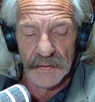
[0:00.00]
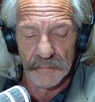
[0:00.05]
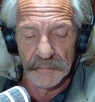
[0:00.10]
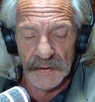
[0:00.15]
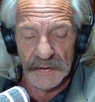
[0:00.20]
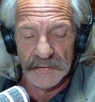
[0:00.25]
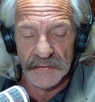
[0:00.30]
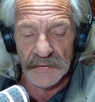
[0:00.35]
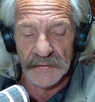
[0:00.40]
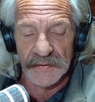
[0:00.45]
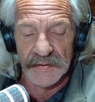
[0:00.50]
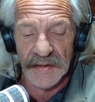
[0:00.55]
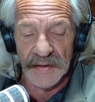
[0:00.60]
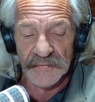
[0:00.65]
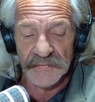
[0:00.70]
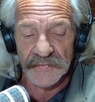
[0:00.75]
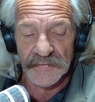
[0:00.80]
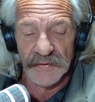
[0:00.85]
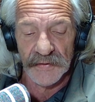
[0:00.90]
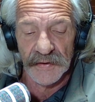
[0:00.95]
but the
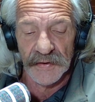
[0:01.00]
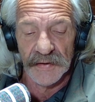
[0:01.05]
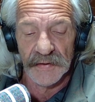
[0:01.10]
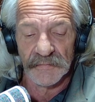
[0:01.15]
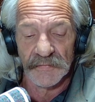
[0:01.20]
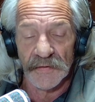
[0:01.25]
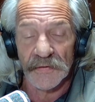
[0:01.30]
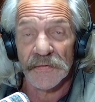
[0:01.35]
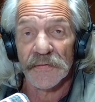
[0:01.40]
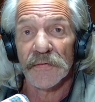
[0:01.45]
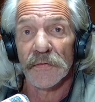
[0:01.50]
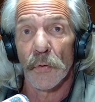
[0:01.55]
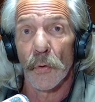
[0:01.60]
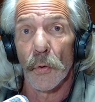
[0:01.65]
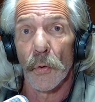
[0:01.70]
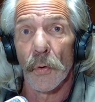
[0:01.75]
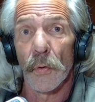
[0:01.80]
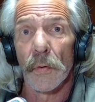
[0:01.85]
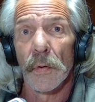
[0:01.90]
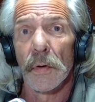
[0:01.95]
destiny of the
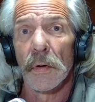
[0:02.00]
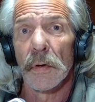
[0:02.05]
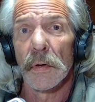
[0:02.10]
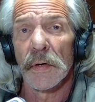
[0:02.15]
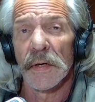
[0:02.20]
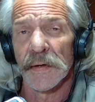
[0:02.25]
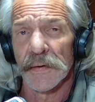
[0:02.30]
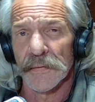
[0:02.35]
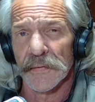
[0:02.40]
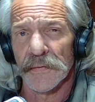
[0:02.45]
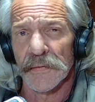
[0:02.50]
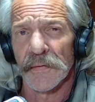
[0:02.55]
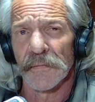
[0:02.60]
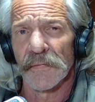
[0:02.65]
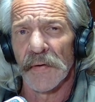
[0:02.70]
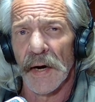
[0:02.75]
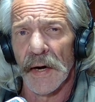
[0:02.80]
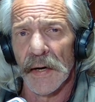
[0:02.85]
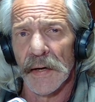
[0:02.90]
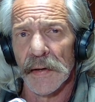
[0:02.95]
soul is
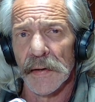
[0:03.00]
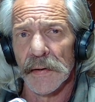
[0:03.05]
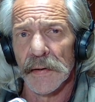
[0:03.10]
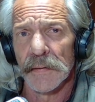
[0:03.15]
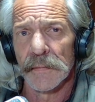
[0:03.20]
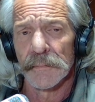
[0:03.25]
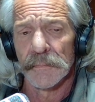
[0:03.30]
divine.